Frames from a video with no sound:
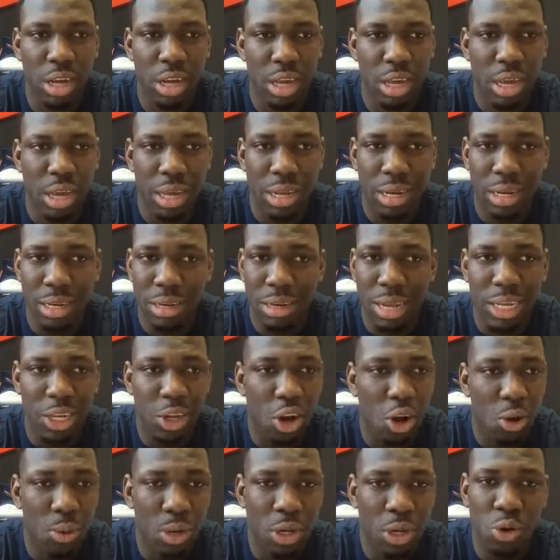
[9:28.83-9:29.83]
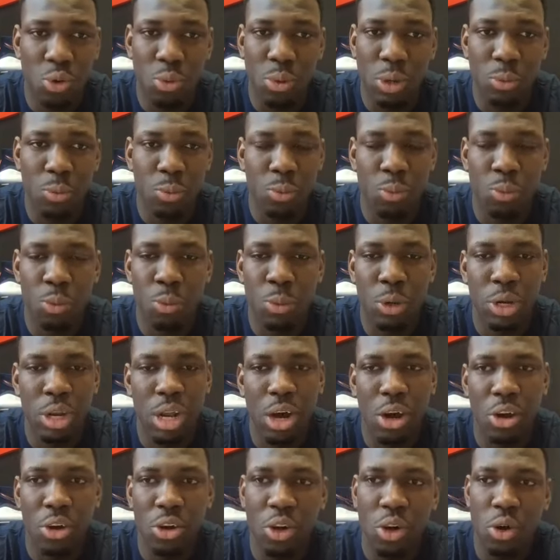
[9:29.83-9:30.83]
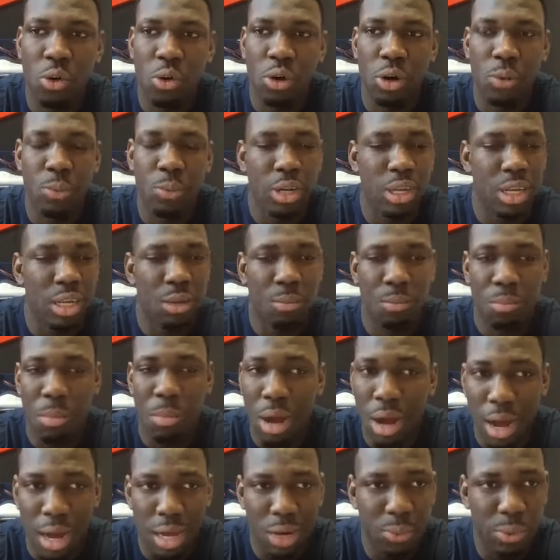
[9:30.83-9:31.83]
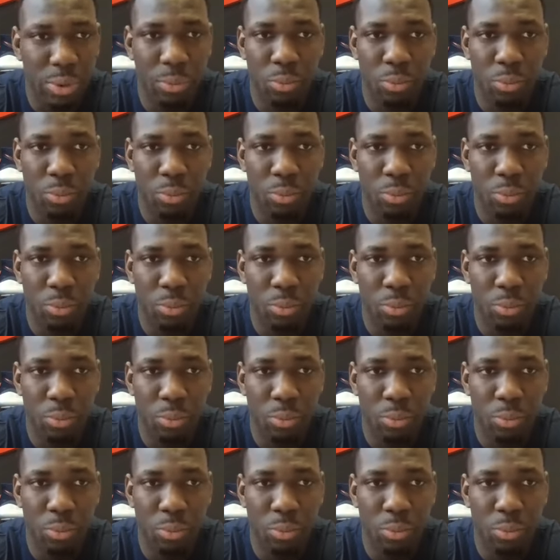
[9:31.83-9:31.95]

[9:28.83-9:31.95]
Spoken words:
And that's all we do when we're not on the court. We just bond.